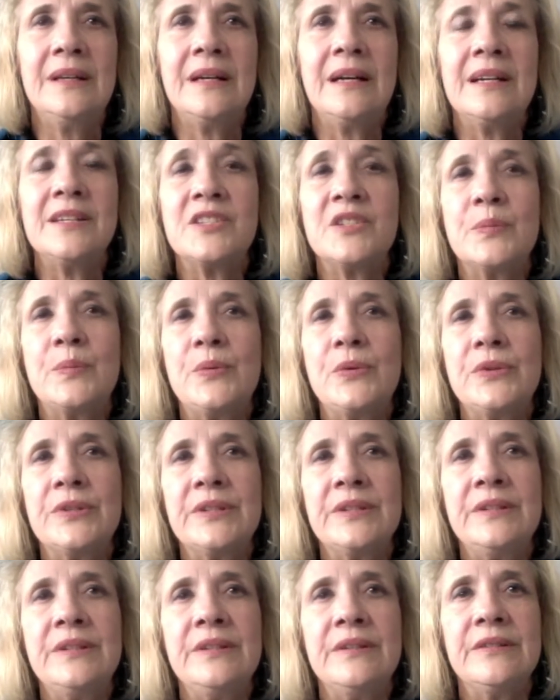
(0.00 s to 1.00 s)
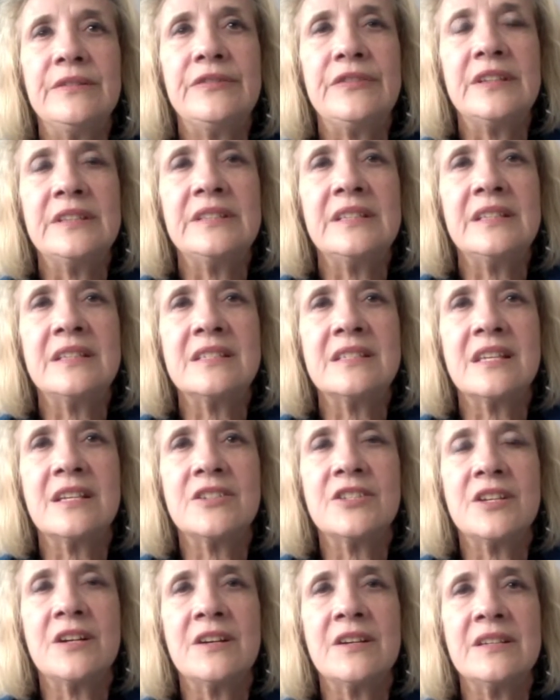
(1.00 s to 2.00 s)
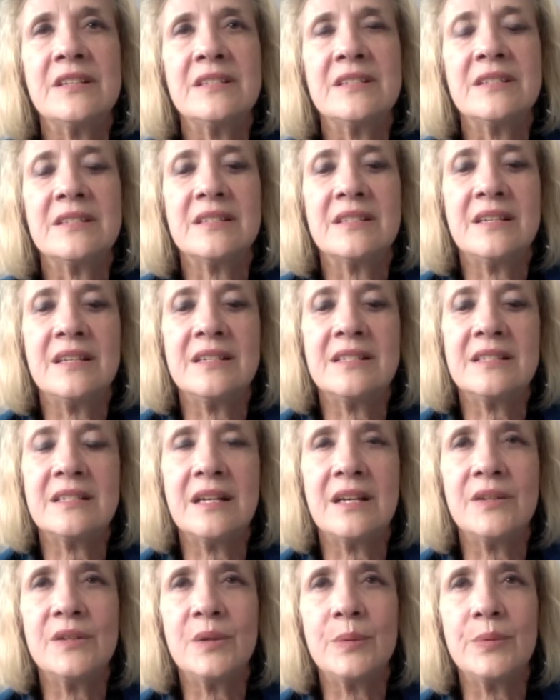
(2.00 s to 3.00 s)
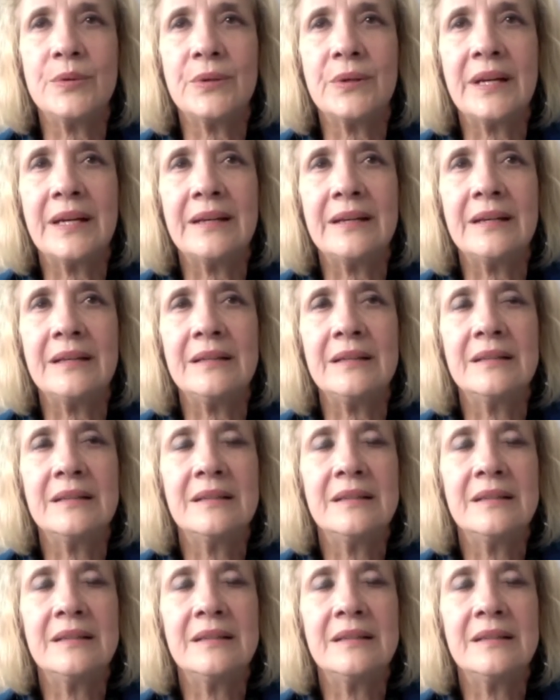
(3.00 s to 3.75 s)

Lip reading: I supported funding such artists as Tania Bruguera,